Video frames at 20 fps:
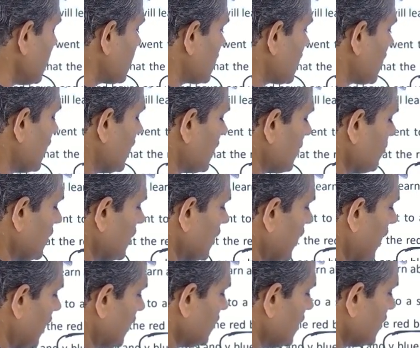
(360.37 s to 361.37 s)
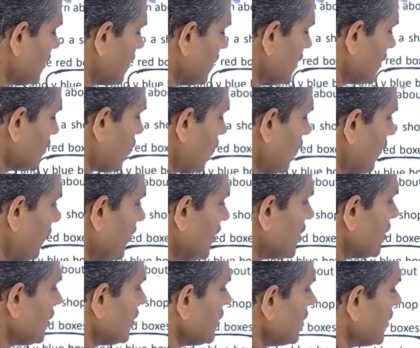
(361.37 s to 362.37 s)
term, and this is
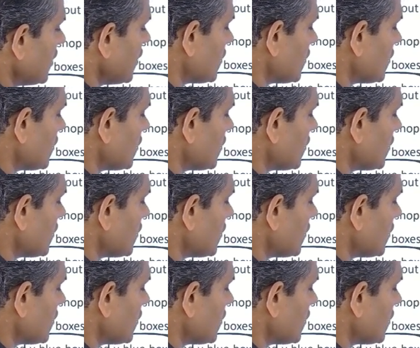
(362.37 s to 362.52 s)
coefficient, this is